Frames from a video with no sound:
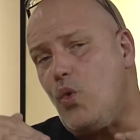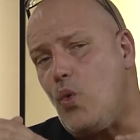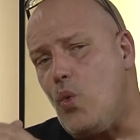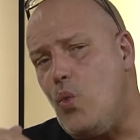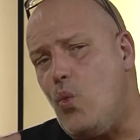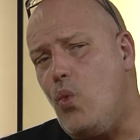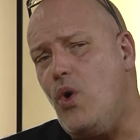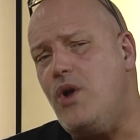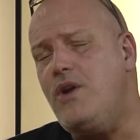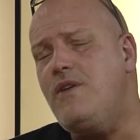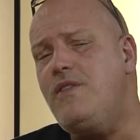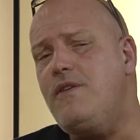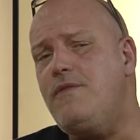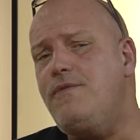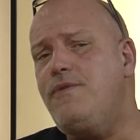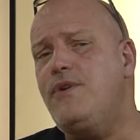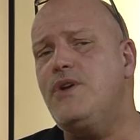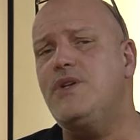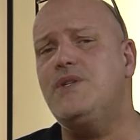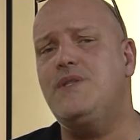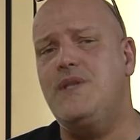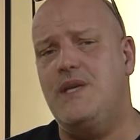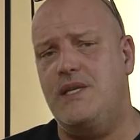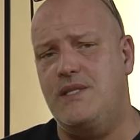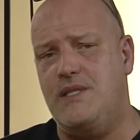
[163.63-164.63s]
one of the
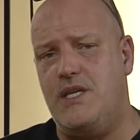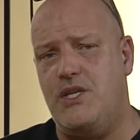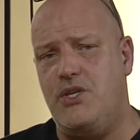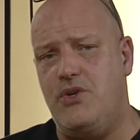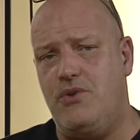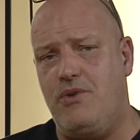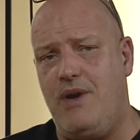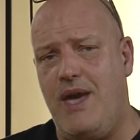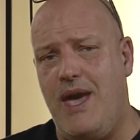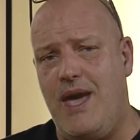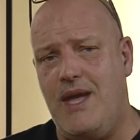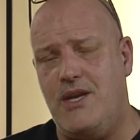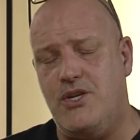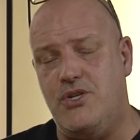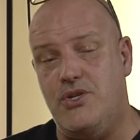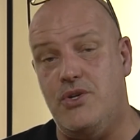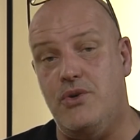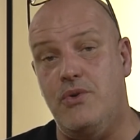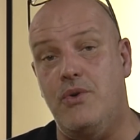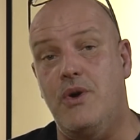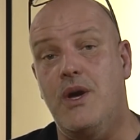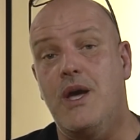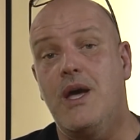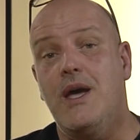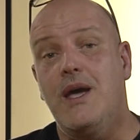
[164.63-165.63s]
first things that you can
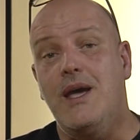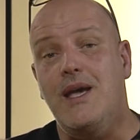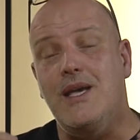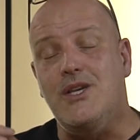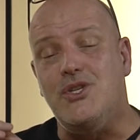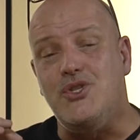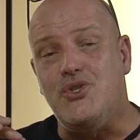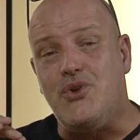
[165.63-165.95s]
do is